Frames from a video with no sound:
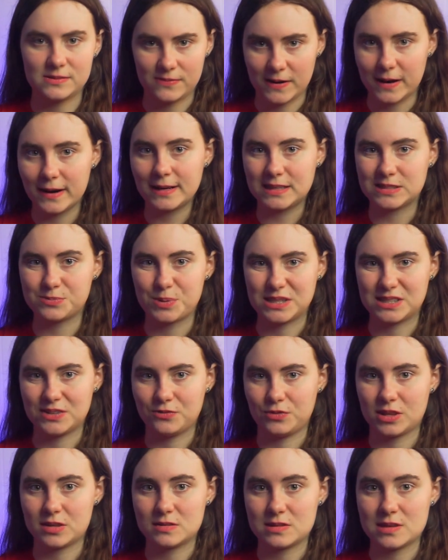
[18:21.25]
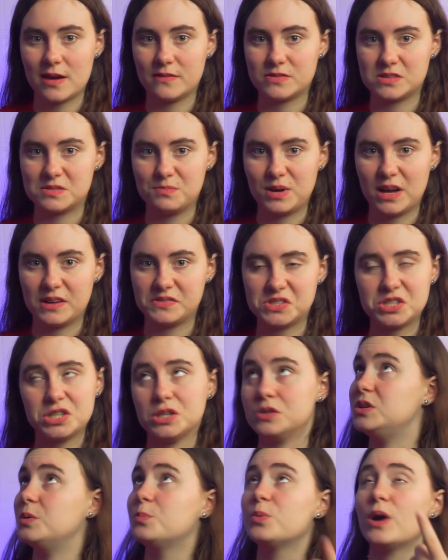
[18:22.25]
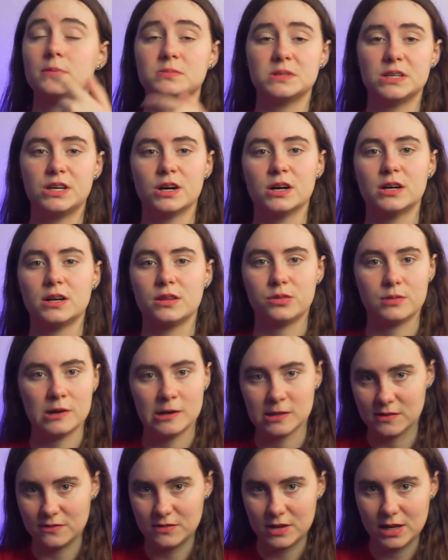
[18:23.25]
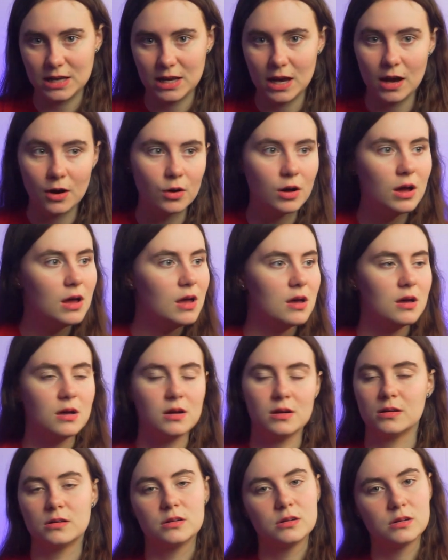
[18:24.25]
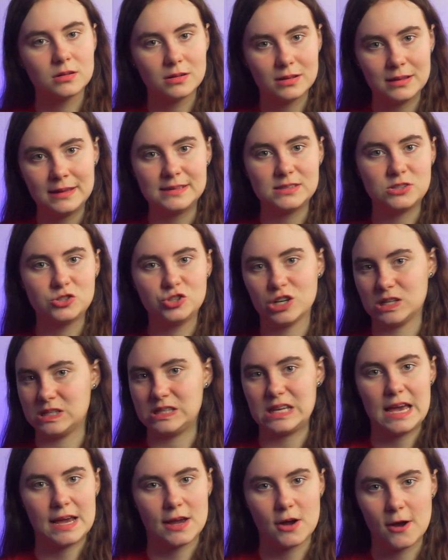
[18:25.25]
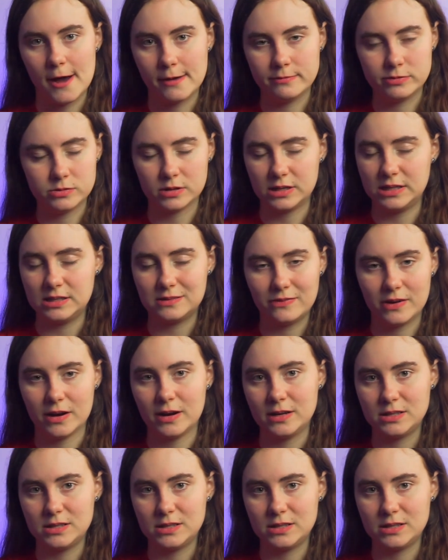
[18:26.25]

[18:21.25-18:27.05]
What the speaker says: very expressive with his huffs and puffs too. You probably heard it throughout the video. He's just like Hobbs, where he's very